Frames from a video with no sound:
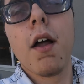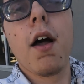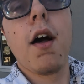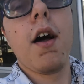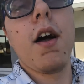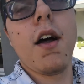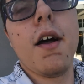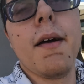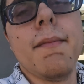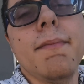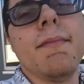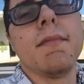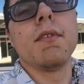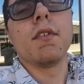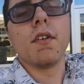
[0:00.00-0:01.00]
uh,
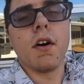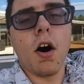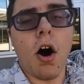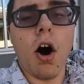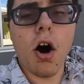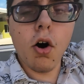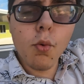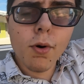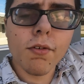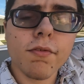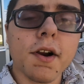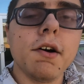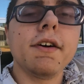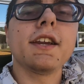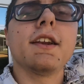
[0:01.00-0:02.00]
all we're
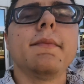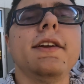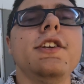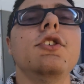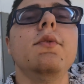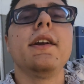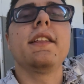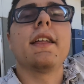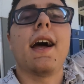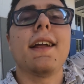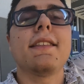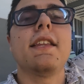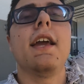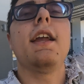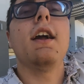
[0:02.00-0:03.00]
really going to be doing
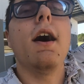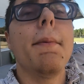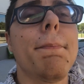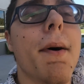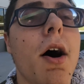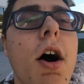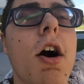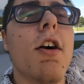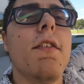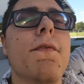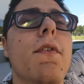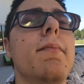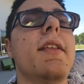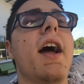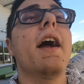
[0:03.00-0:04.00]
that day apart
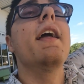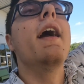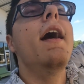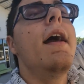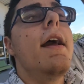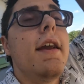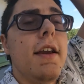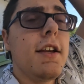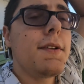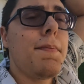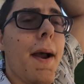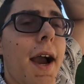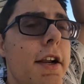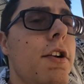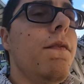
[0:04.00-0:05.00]
from that is
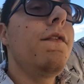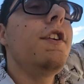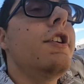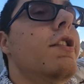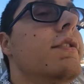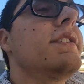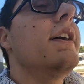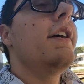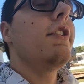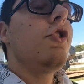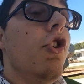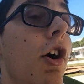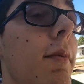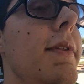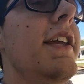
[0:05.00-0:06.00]
back reviews.
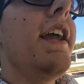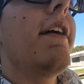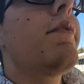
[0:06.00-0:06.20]
normally